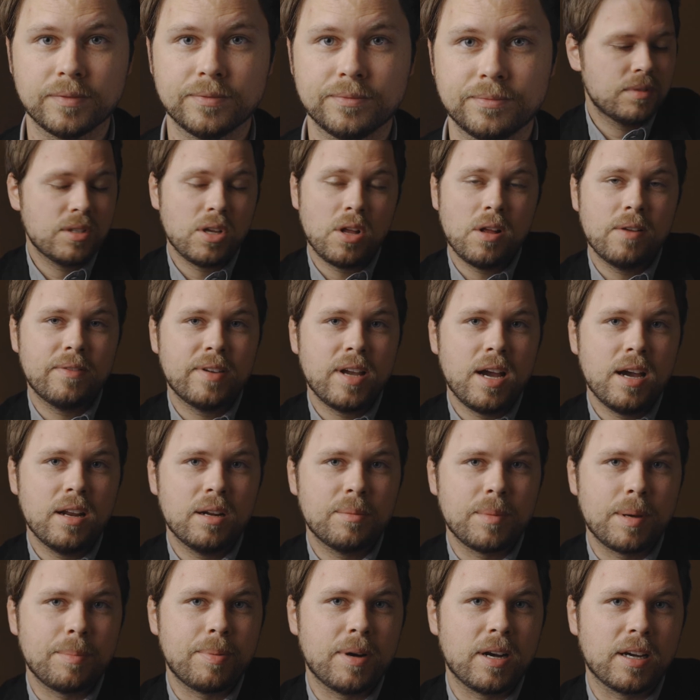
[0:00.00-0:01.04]
That's all I've got
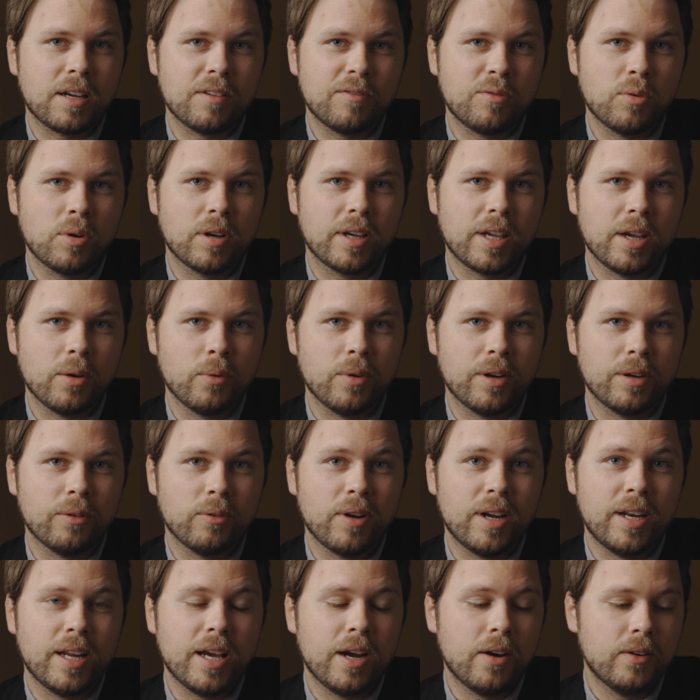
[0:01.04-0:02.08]
on my Pocket 4K rig
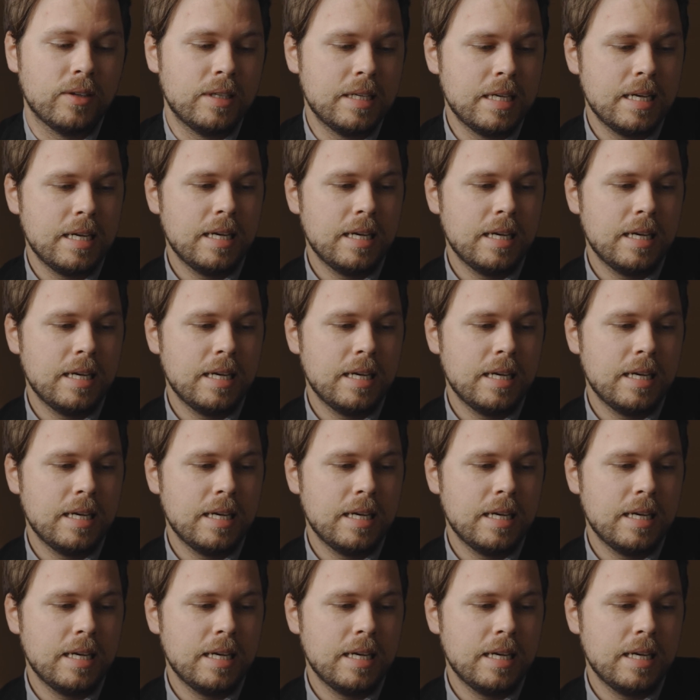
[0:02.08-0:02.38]
right now.